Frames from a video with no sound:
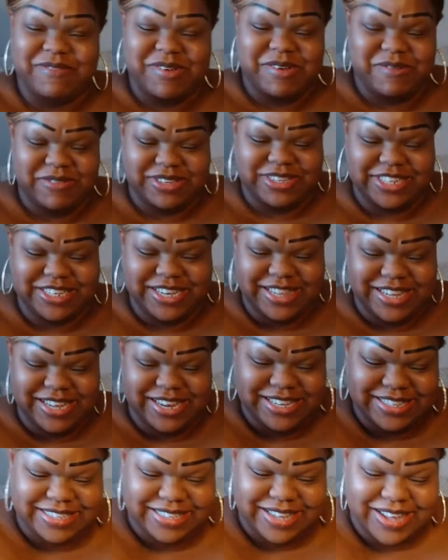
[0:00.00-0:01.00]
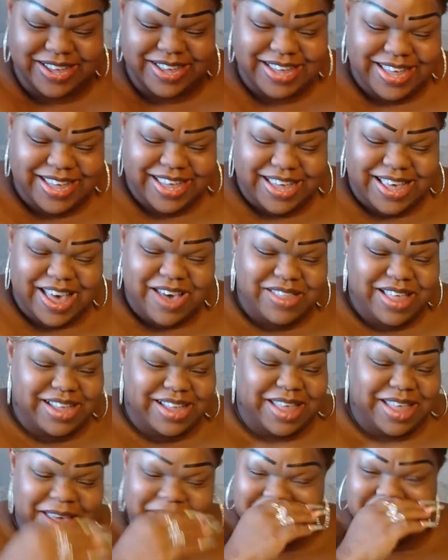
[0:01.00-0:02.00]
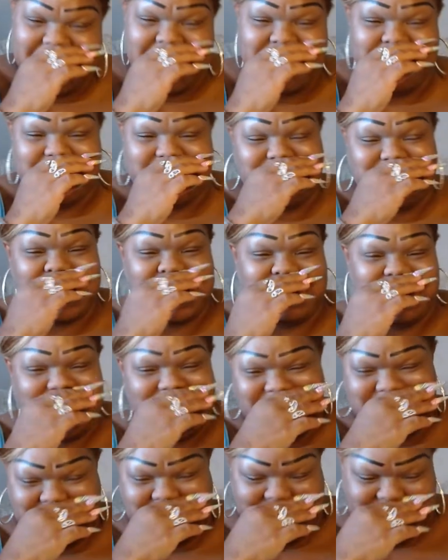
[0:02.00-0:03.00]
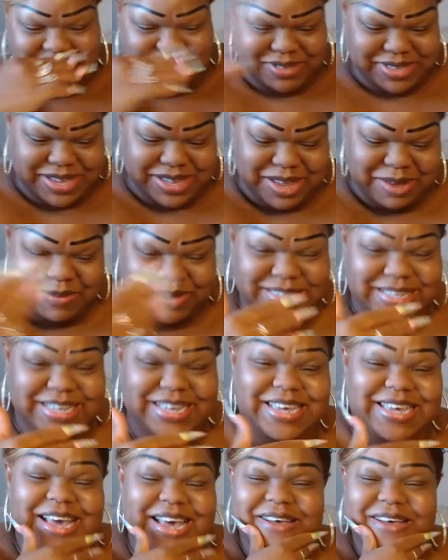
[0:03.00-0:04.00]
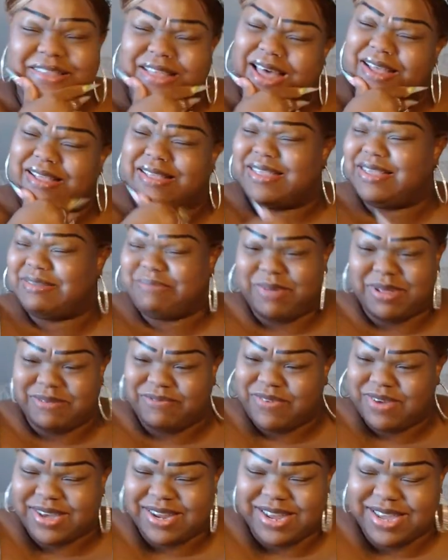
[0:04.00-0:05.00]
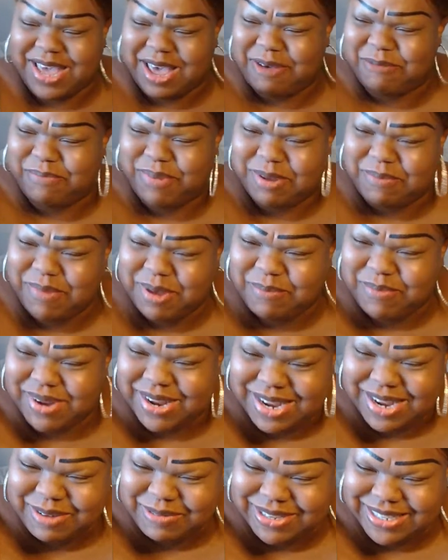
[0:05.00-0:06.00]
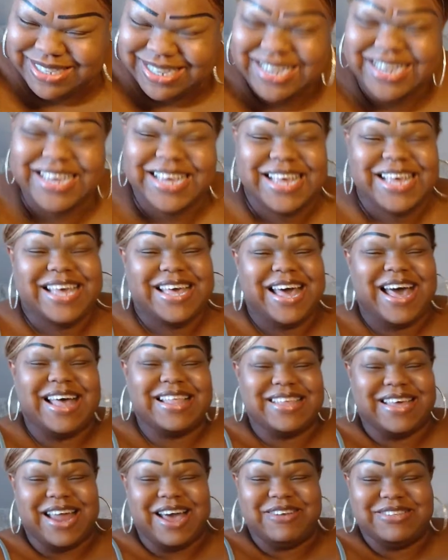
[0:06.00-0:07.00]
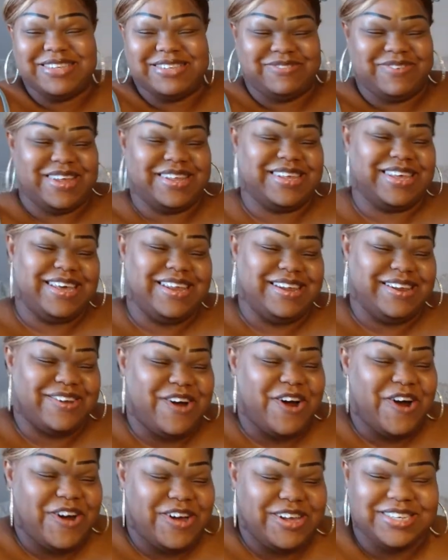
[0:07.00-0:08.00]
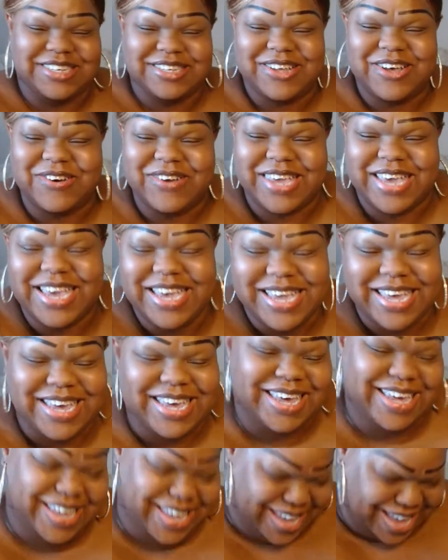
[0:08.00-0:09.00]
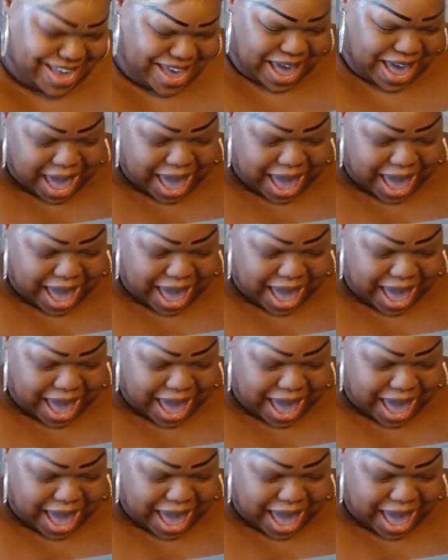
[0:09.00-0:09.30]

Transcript: and we was chilling and stuff. I was like, they he coming to pick me up and it was a limousine. I was like, this motherfucker that came pick me up in a limousine. I thought I was just about to get in the car and just go kick it,